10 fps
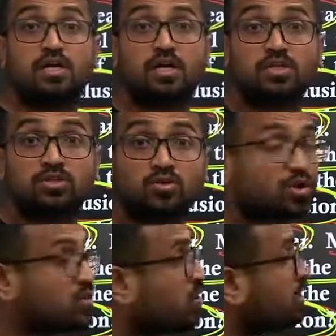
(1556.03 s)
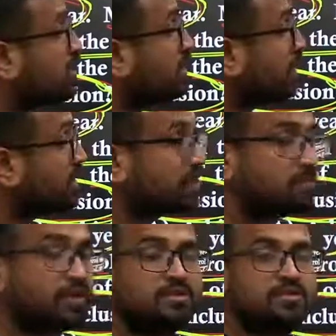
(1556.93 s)
Does not contradict.
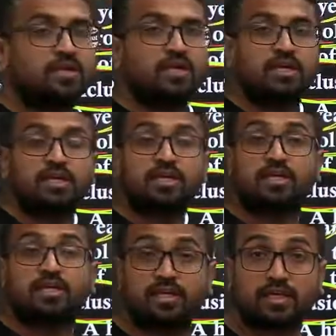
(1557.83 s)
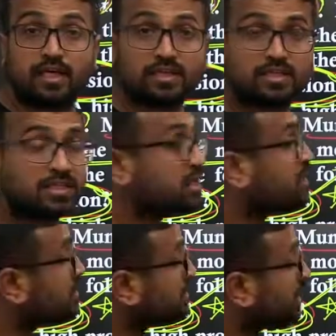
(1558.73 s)
It means yes,
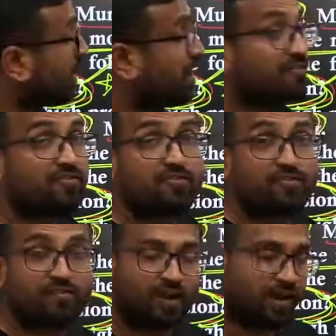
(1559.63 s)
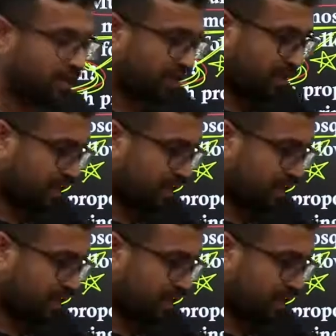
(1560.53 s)
they have failed.